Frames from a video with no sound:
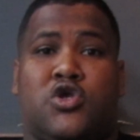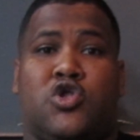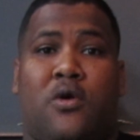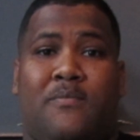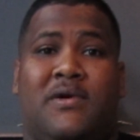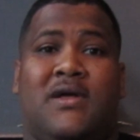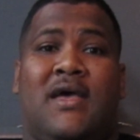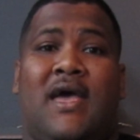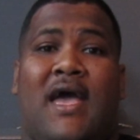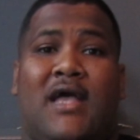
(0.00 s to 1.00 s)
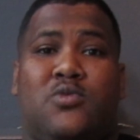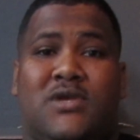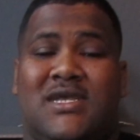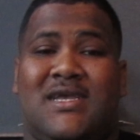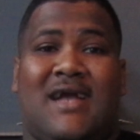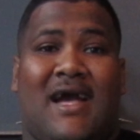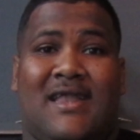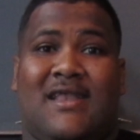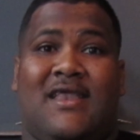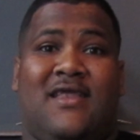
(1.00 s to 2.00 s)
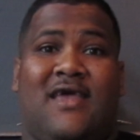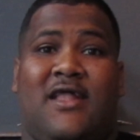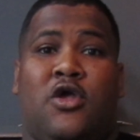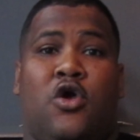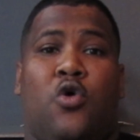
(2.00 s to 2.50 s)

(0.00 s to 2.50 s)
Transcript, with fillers: stopper as we see currently that